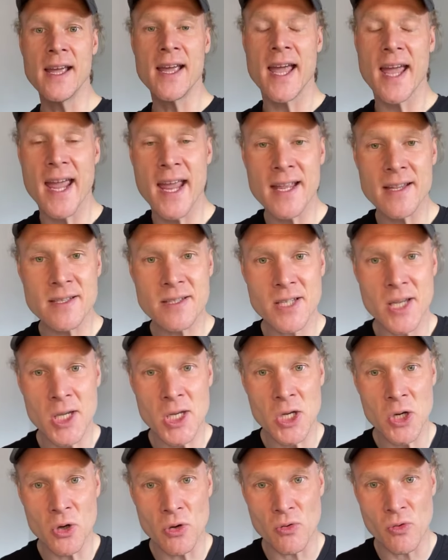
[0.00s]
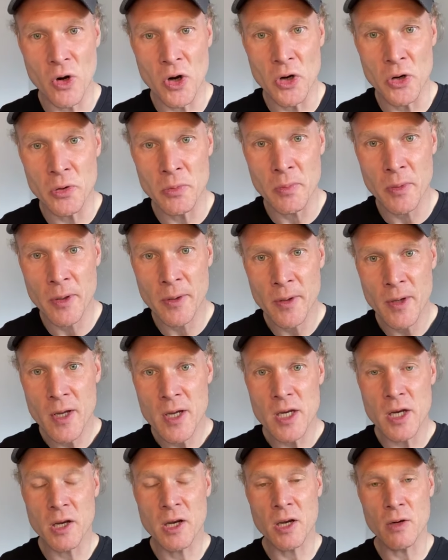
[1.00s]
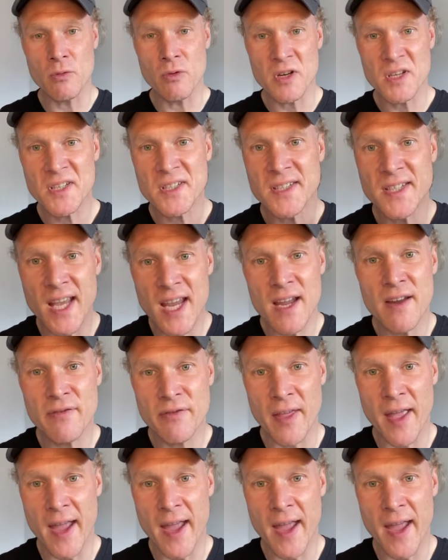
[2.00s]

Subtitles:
into your room. You can receive the